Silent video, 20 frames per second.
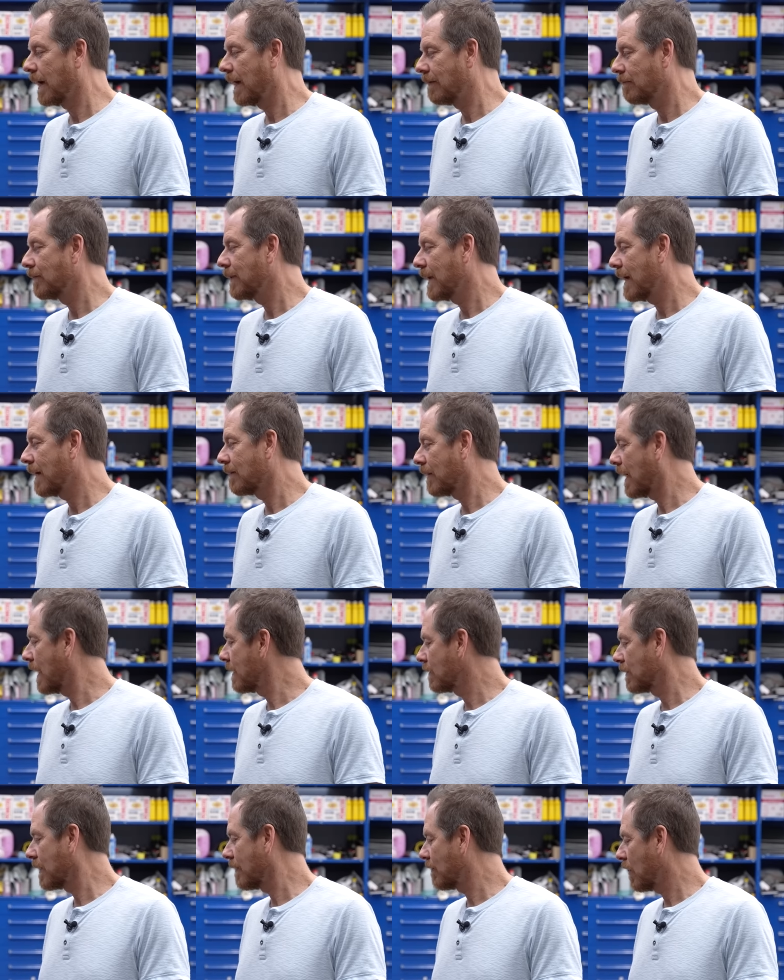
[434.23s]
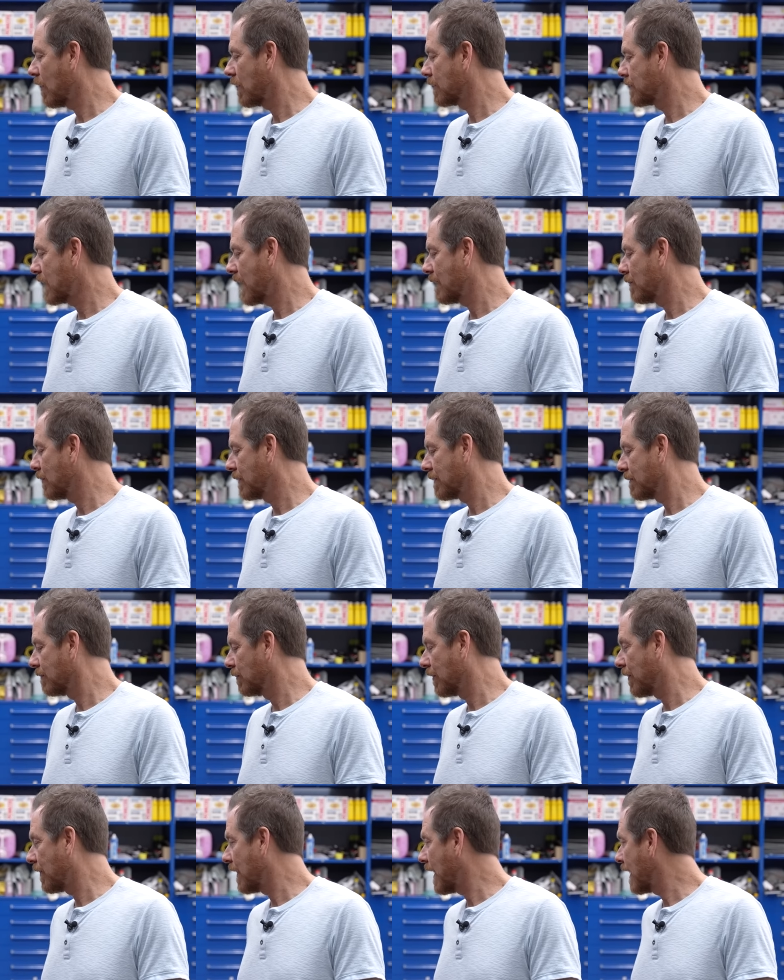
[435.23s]
I don't have a hard time
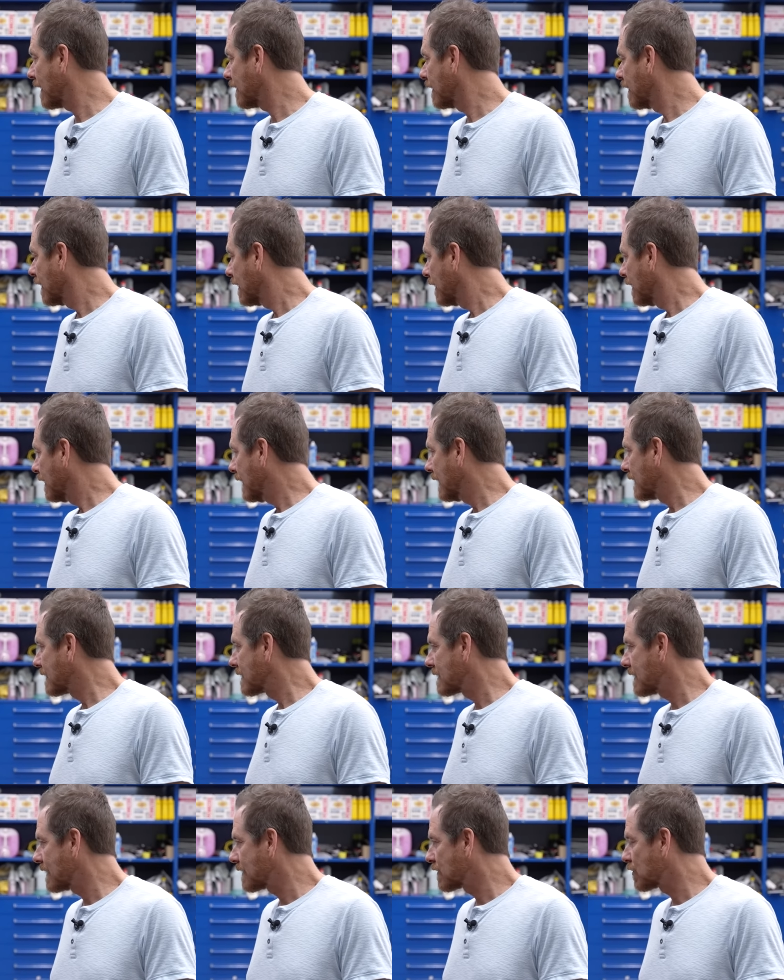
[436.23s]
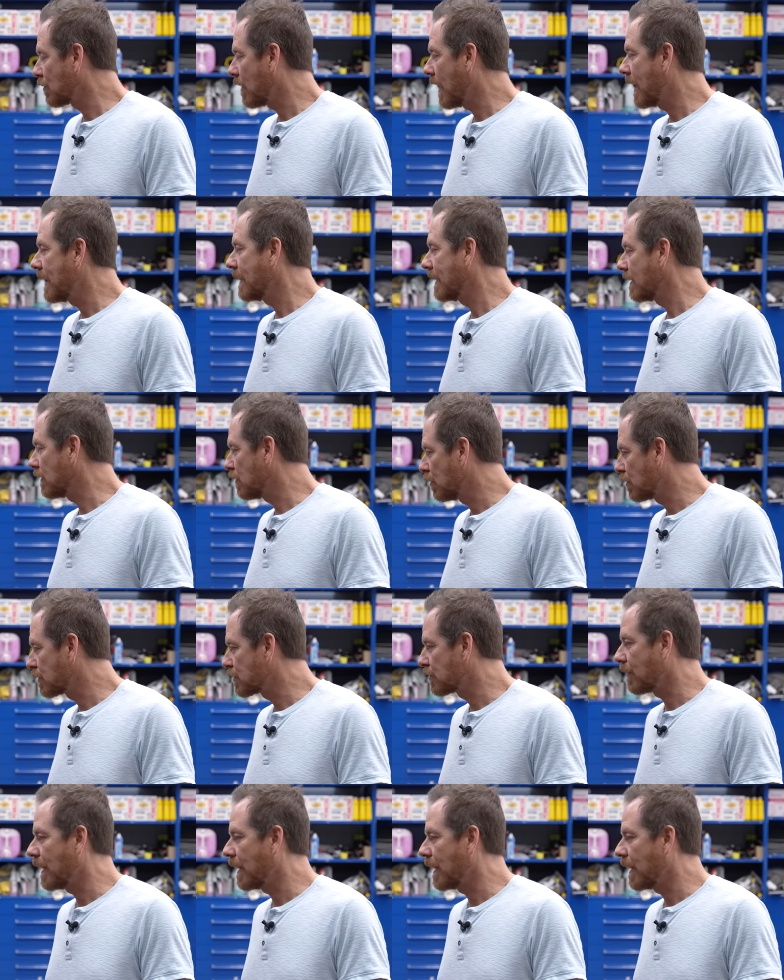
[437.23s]
with that. It sits right, it looks